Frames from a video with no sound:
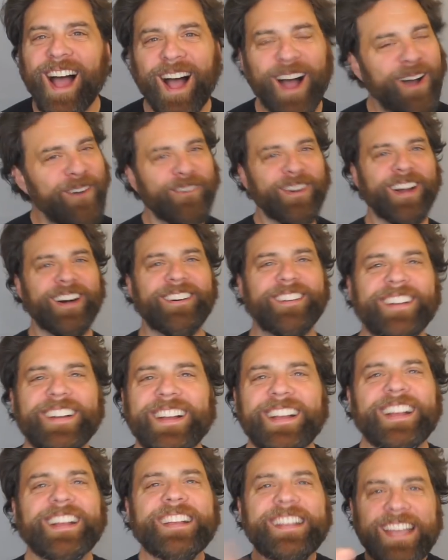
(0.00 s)
Oh well,
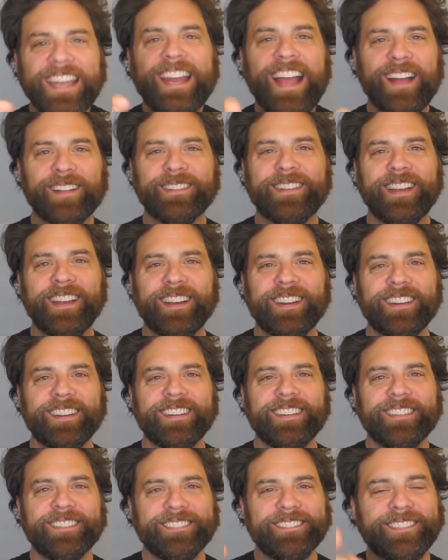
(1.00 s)
get out
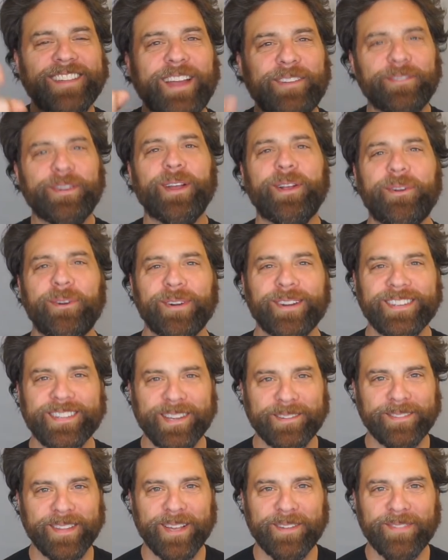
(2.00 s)
there and record
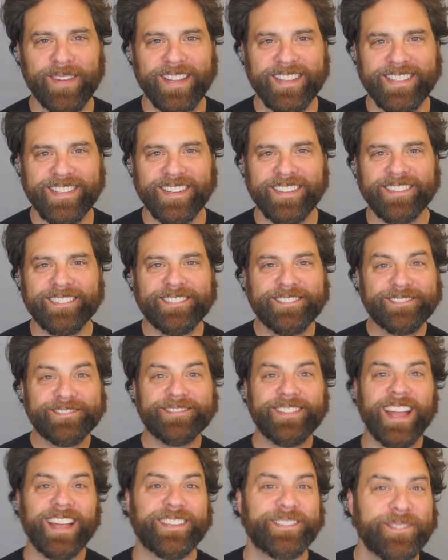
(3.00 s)
something amazing.
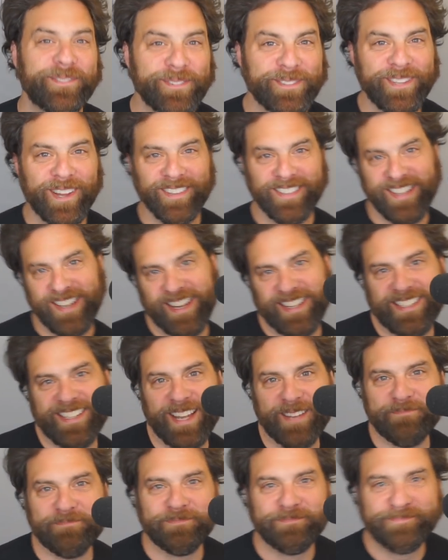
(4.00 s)
Thanks. We'll talk to you next
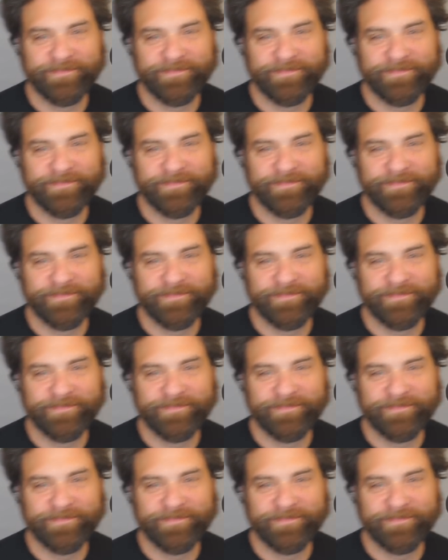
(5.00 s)
time.